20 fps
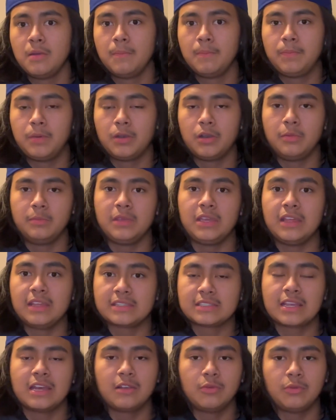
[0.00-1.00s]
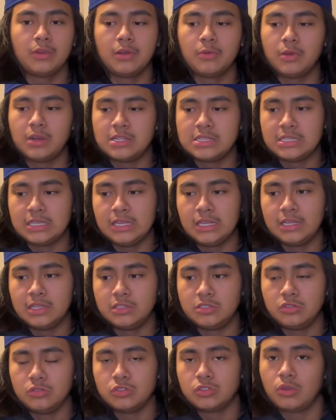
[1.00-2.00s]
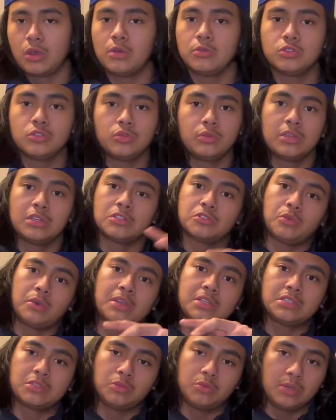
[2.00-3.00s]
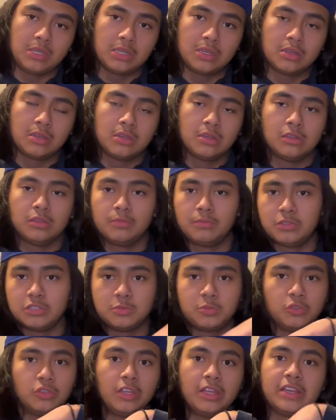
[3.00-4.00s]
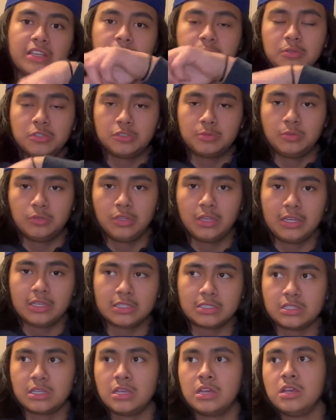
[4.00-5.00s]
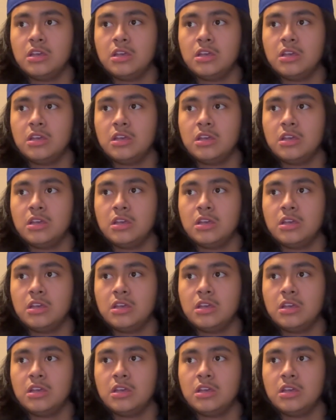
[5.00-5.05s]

But yeah, that's kind of what I wanted to get into. So I was doing it twice a week, push pull legs, push pull legs.